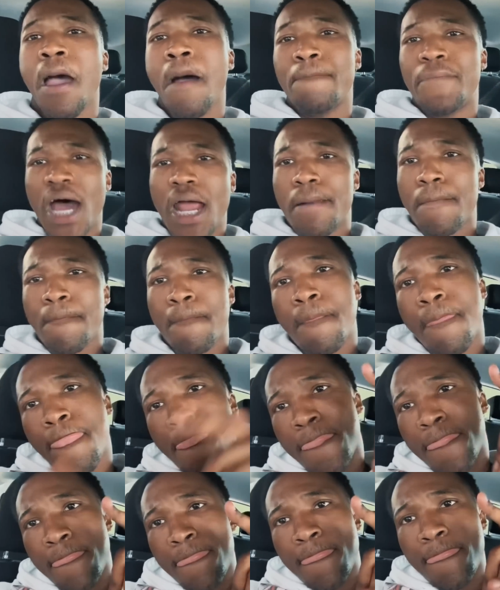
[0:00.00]
But
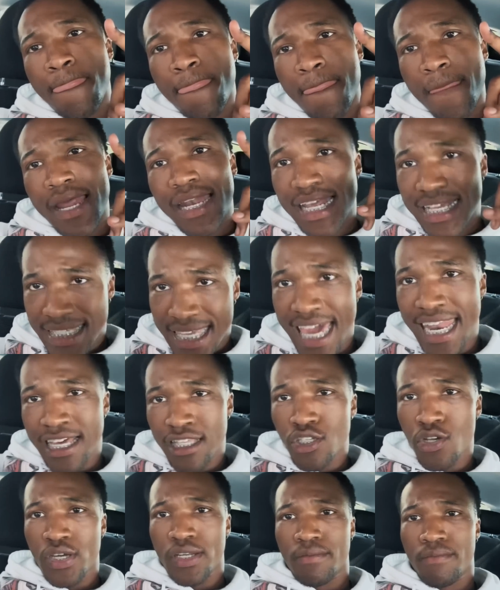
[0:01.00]
let's get
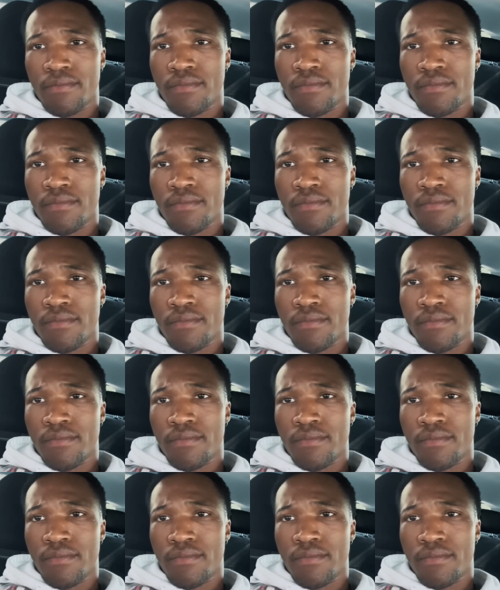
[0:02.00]
into it.